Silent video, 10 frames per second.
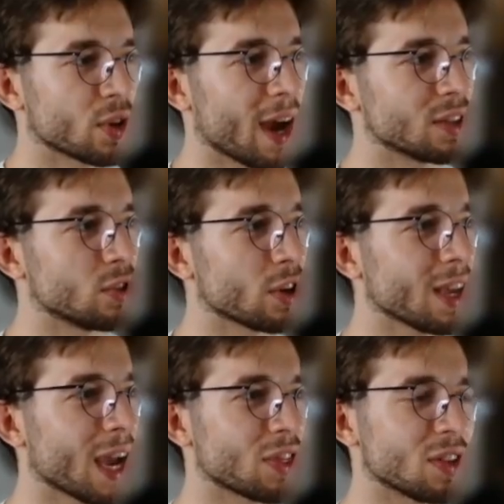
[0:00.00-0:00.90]
guys,
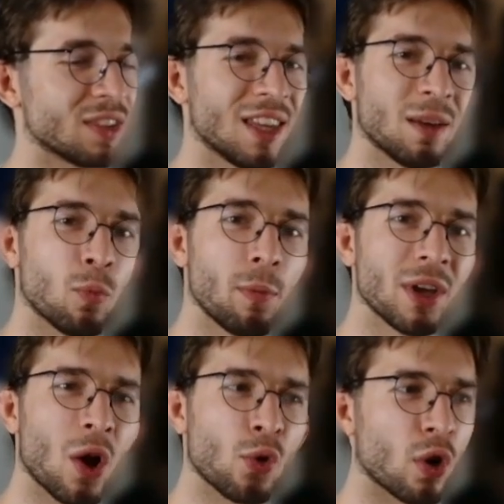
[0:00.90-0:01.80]
looking at this team, we'll be
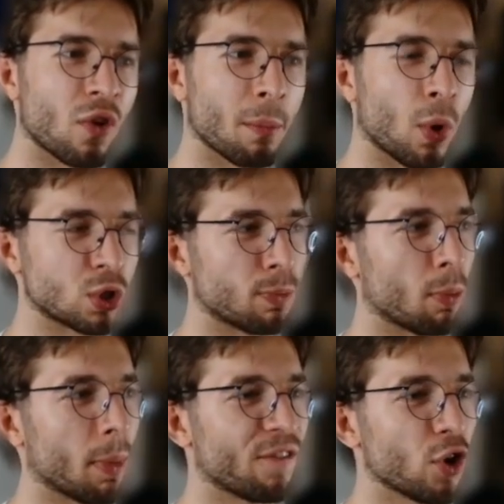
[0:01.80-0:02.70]
going over multiple,
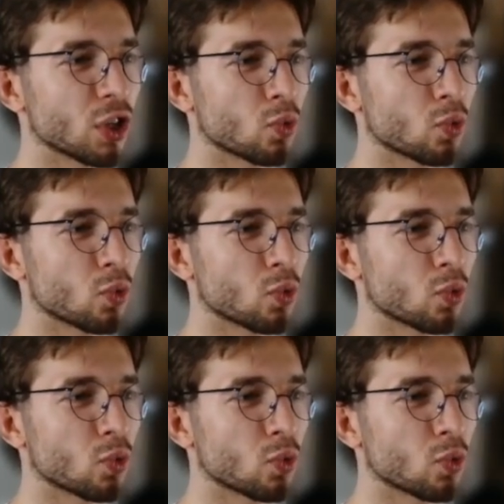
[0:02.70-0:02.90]
but first